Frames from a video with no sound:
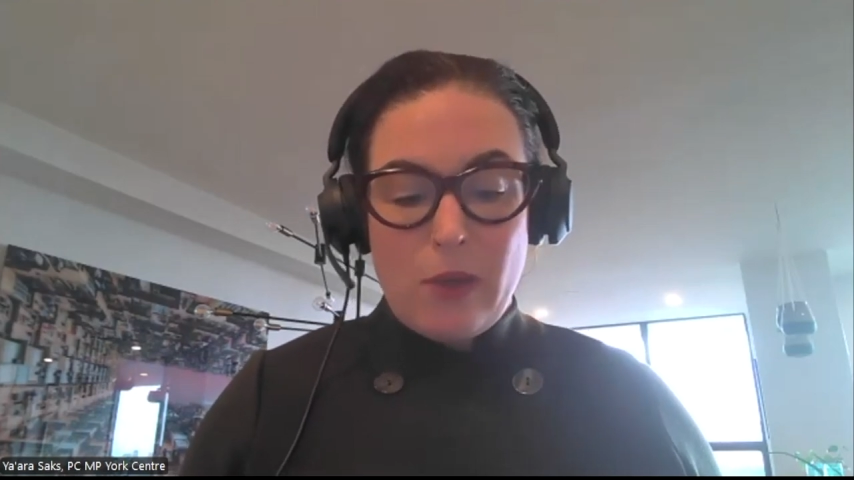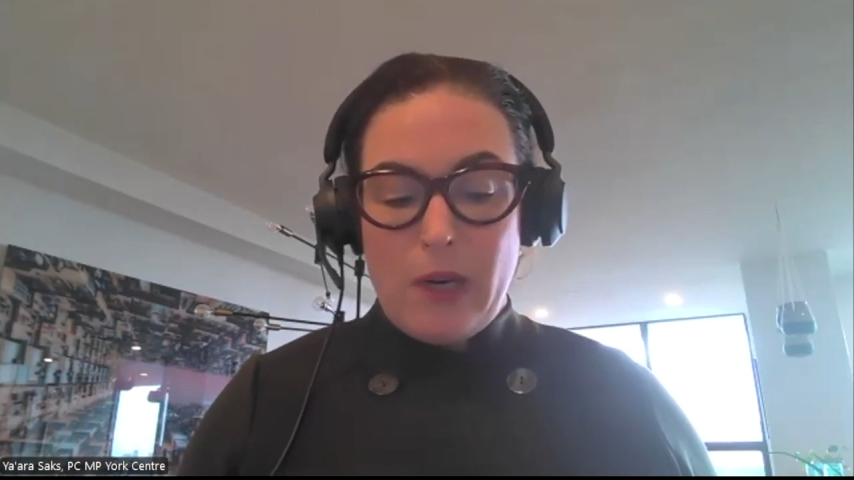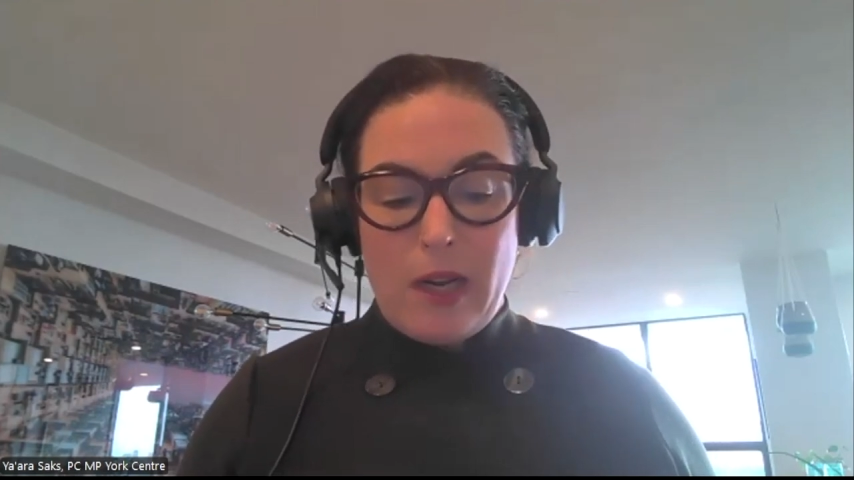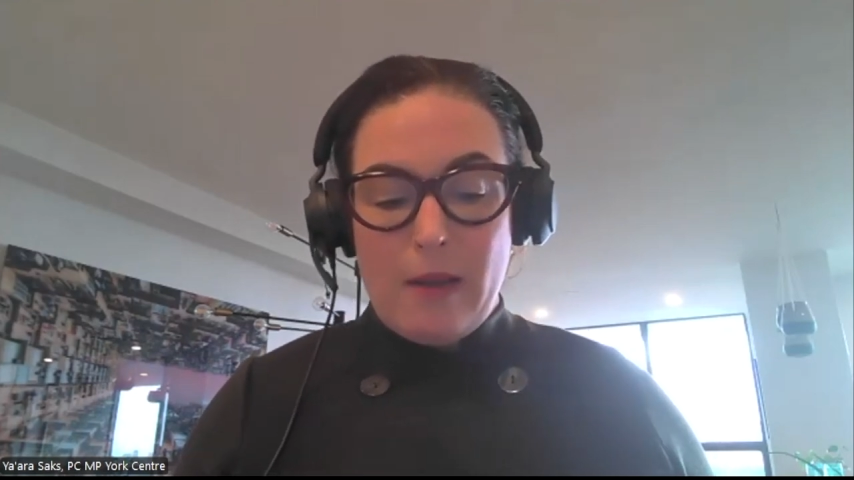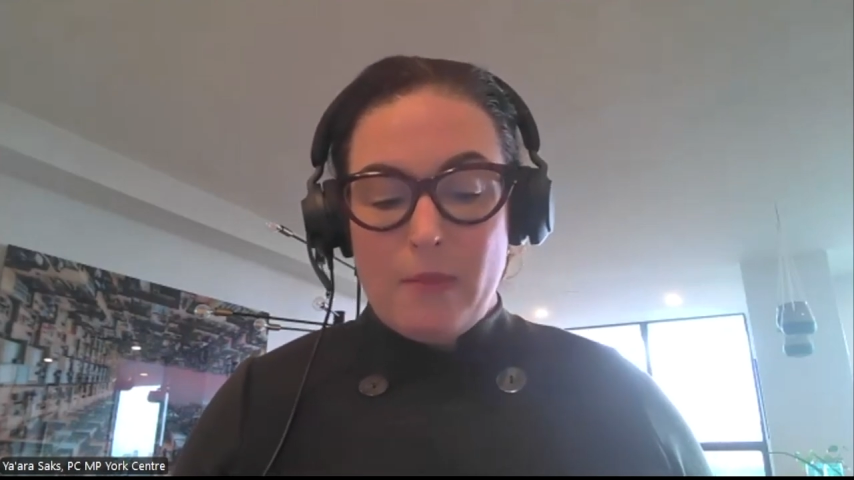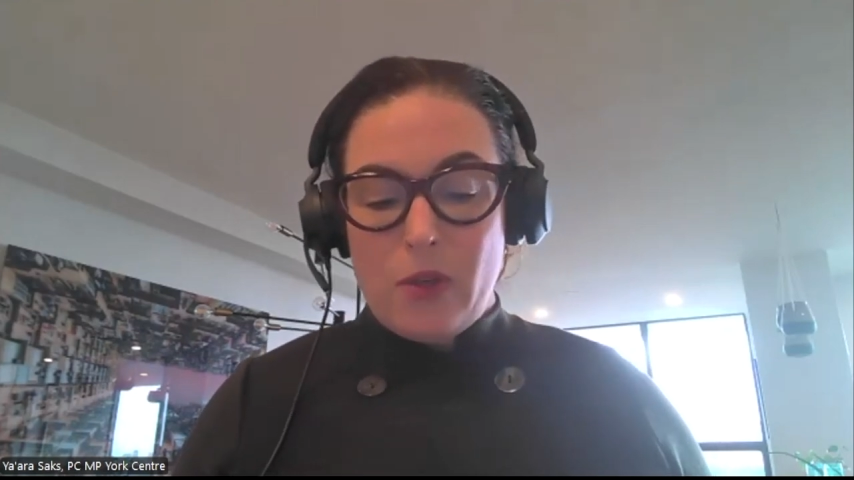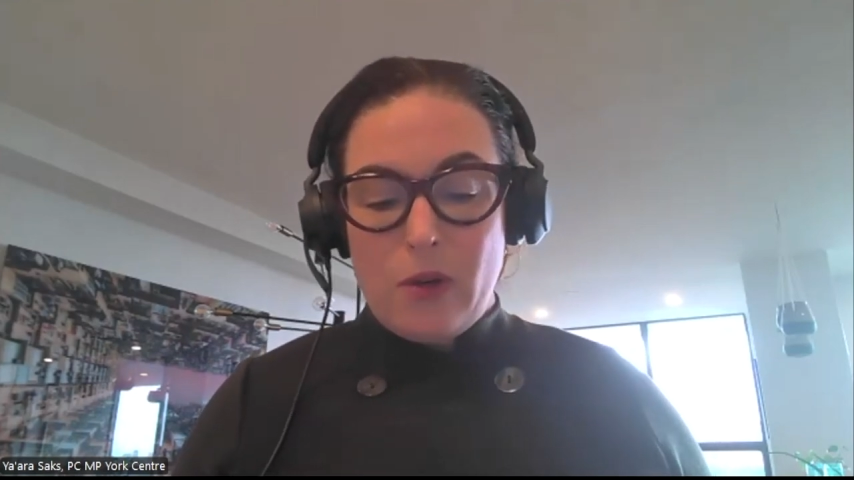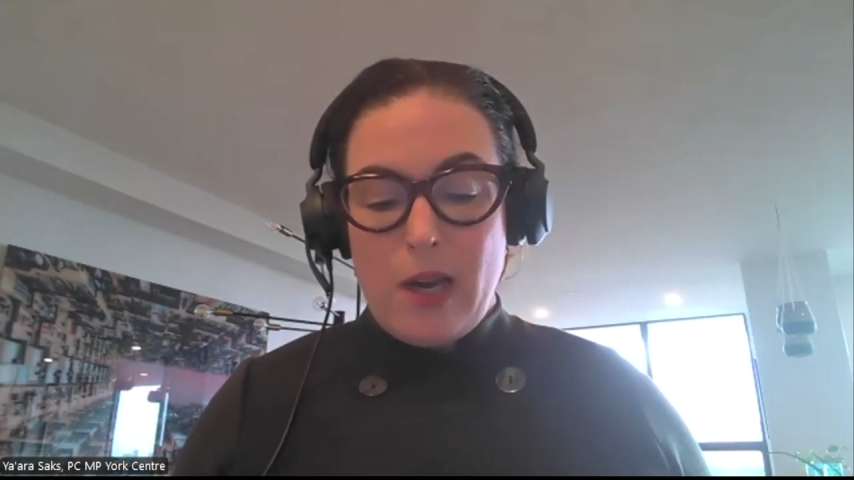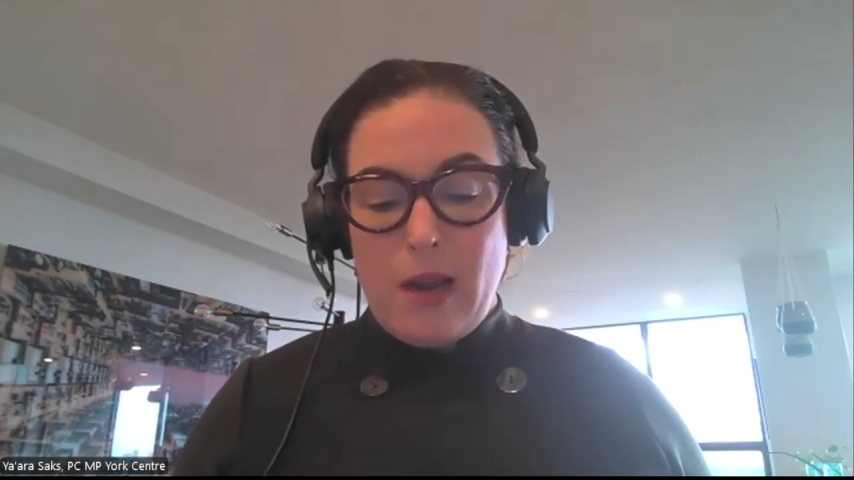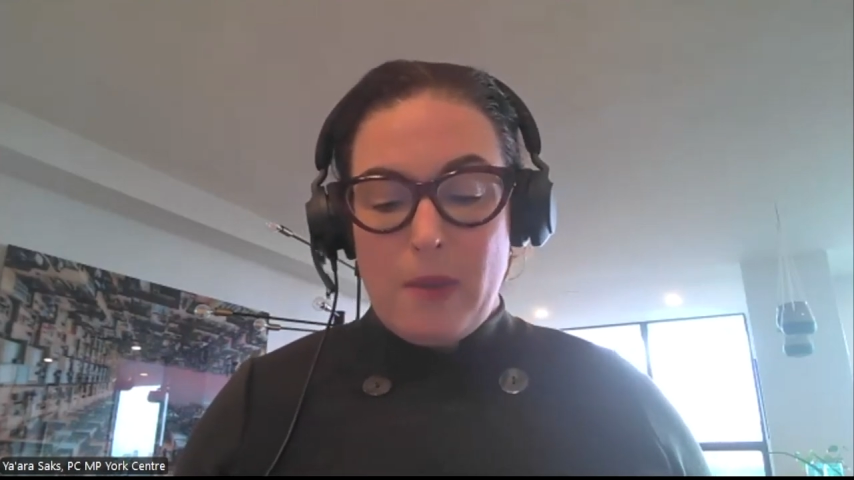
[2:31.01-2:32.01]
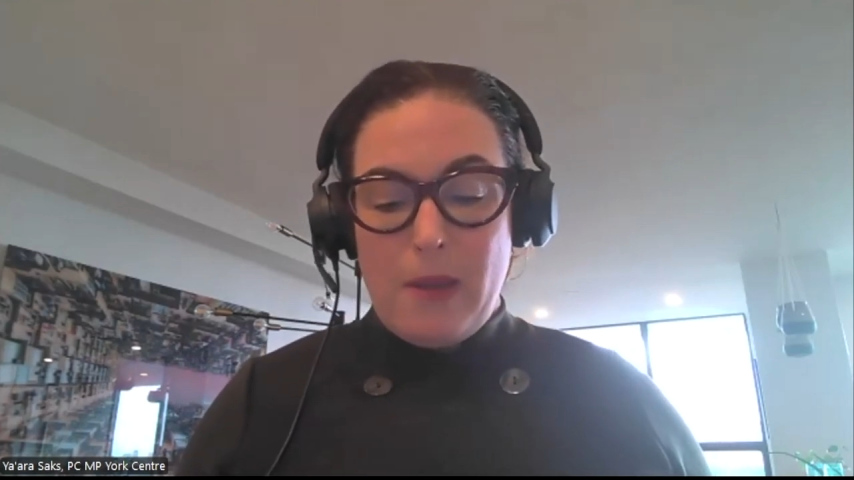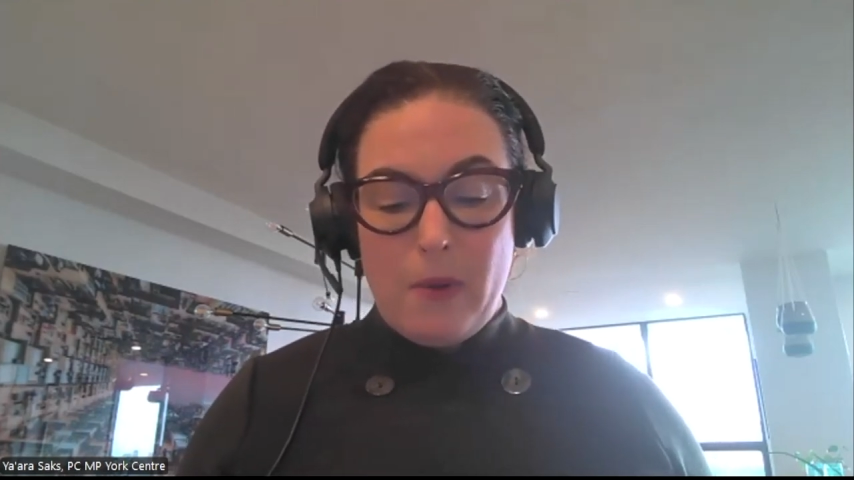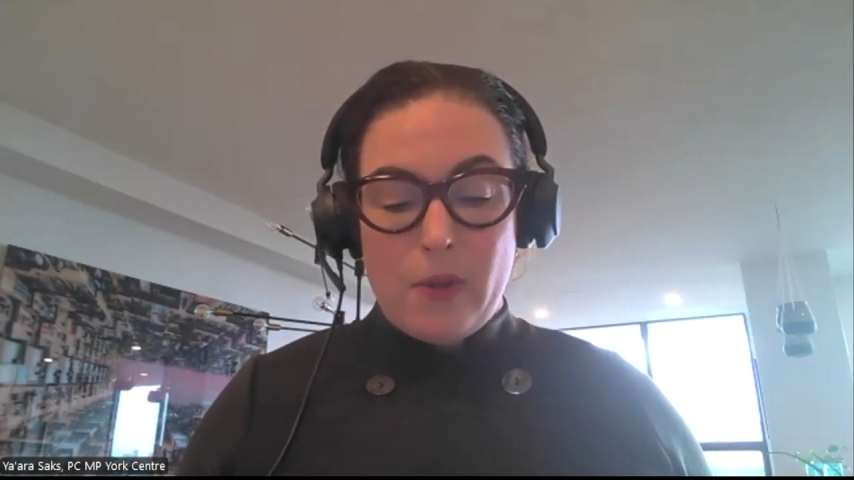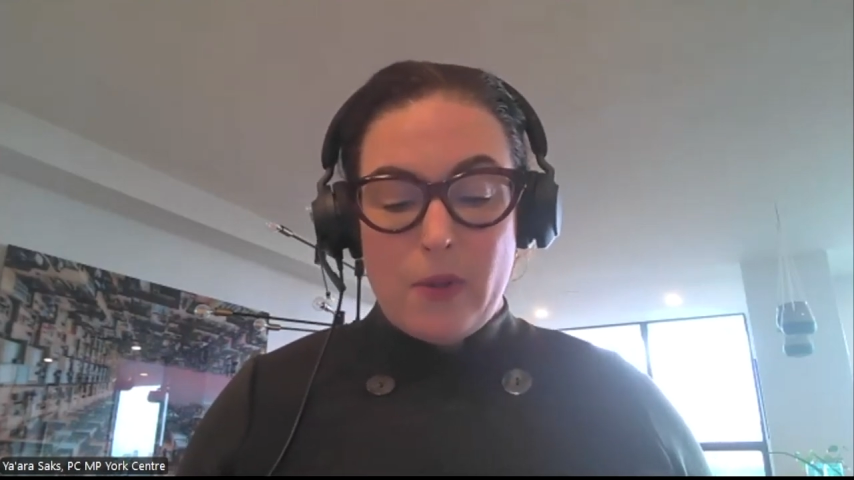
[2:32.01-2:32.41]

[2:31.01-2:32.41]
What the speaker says: when it comes to our young people.